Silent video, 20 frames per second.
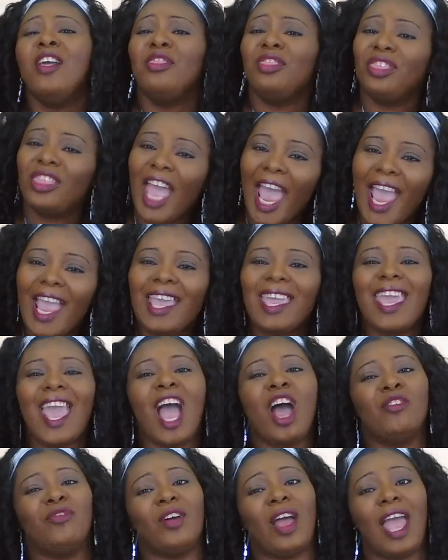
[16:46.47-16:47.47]
Thank
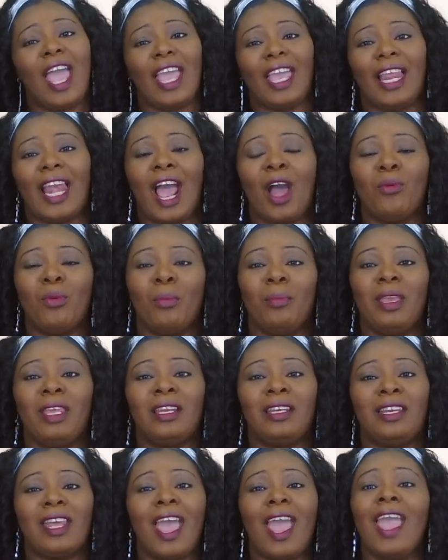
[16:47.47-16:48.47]
y'all for hanging out with me
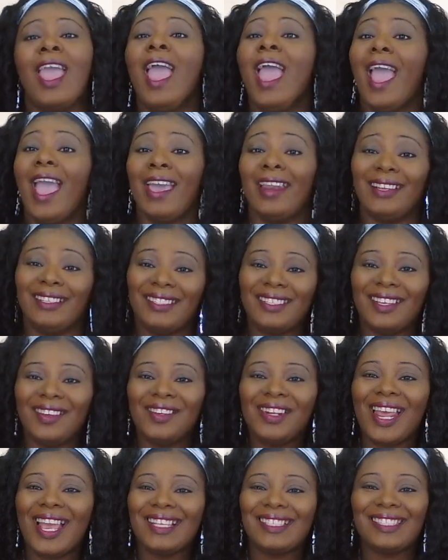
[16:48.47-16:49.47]
today, and
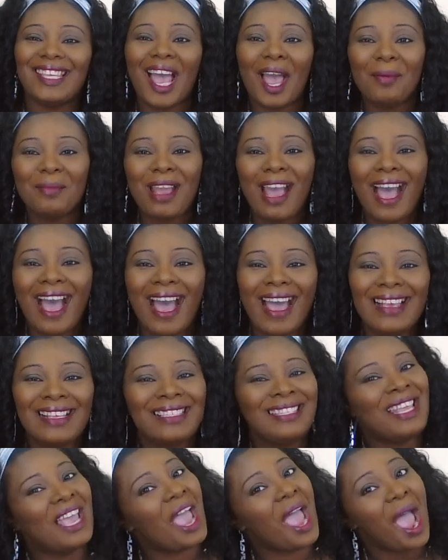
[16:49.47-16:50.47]
until next time,
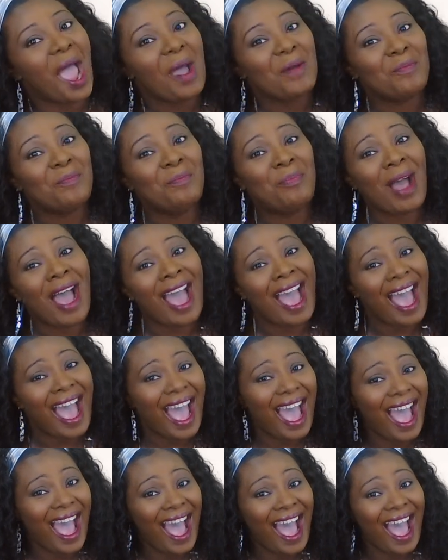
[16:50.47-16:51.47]
guys,
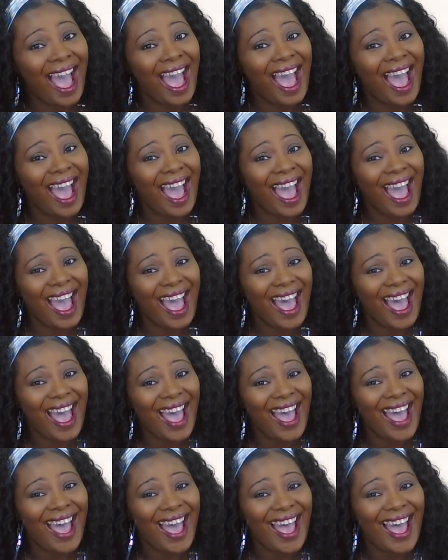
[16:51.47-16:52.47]

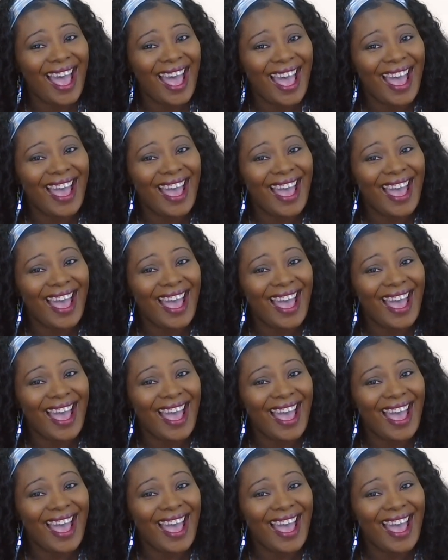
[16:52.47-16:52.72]
bye.